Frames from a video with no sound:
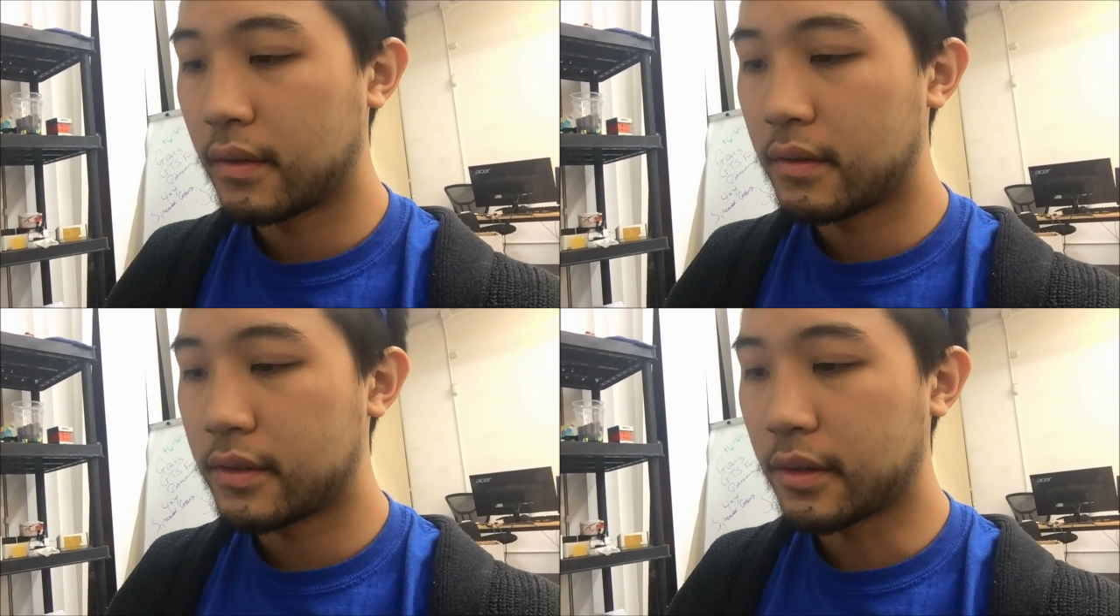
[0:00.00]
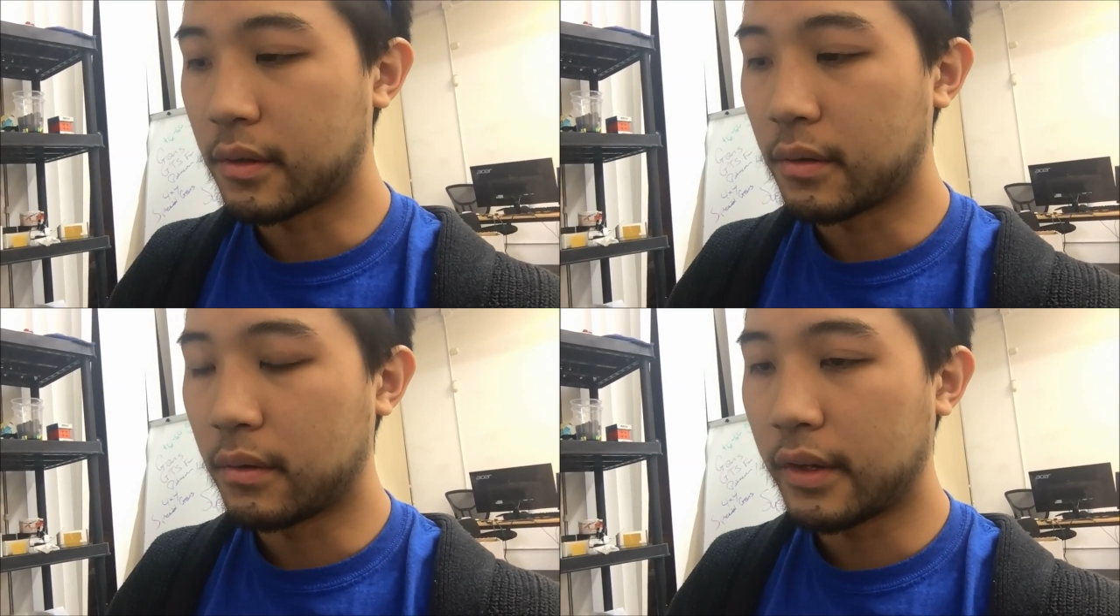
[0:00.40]

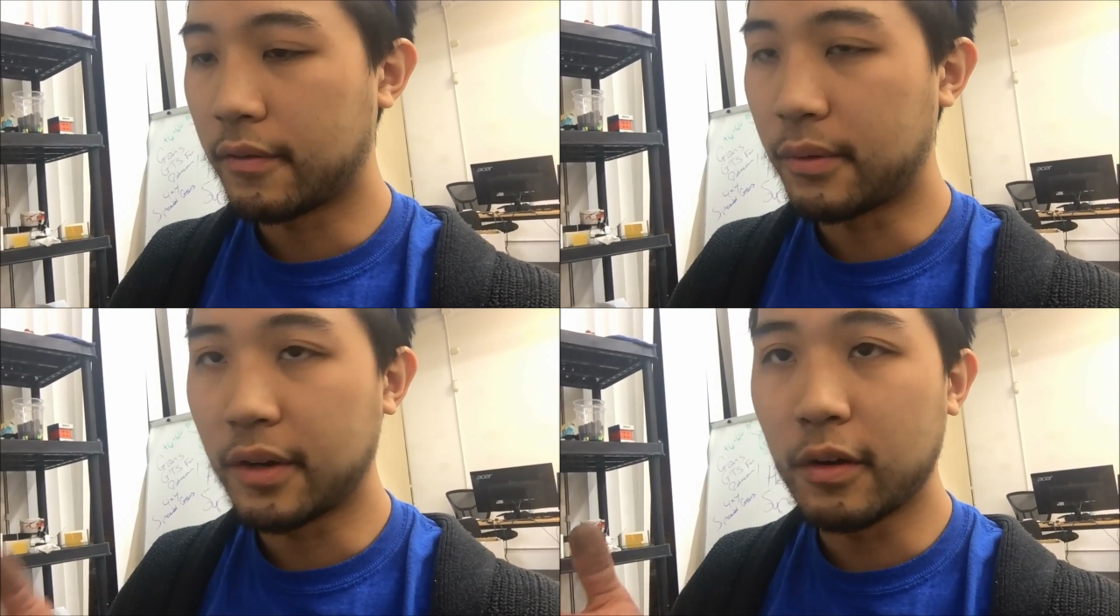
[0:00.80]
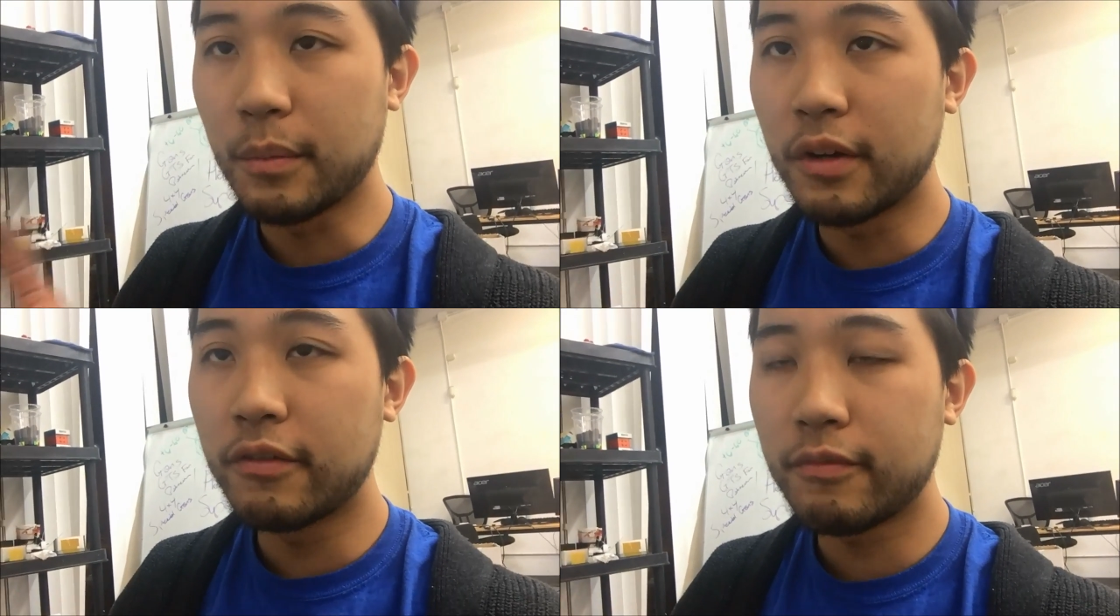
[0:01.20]
so if we
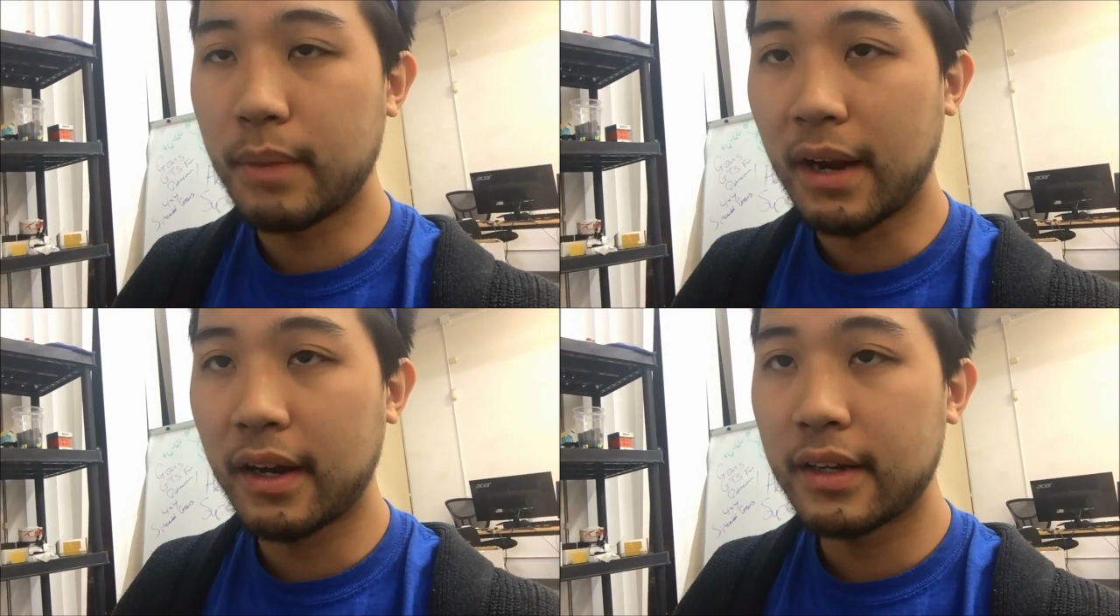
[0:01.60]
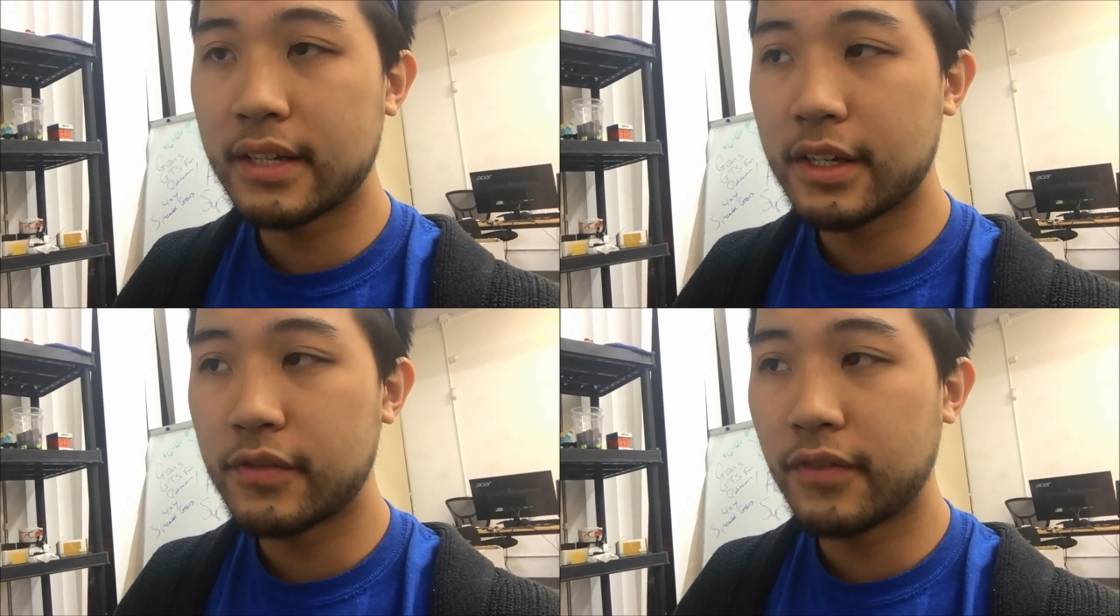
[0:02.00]
remove bearing
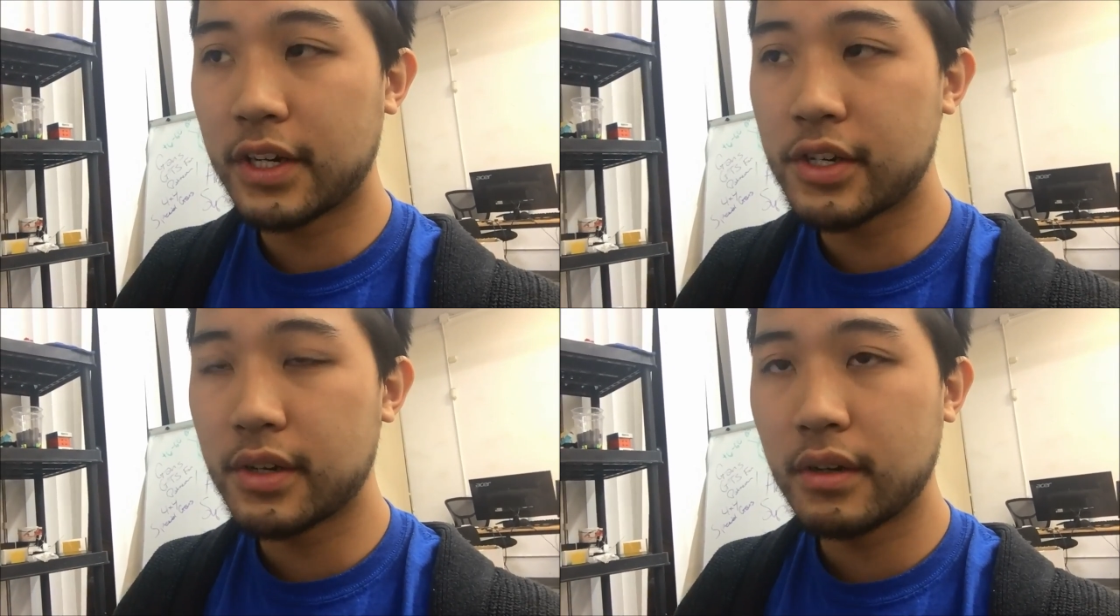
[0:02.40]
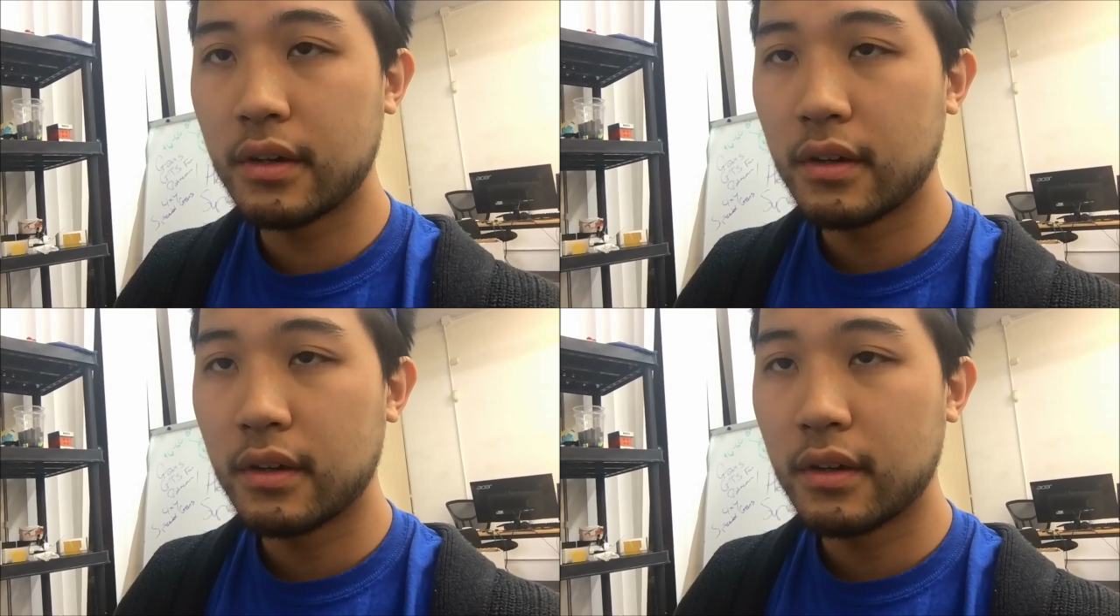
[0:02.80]
friction,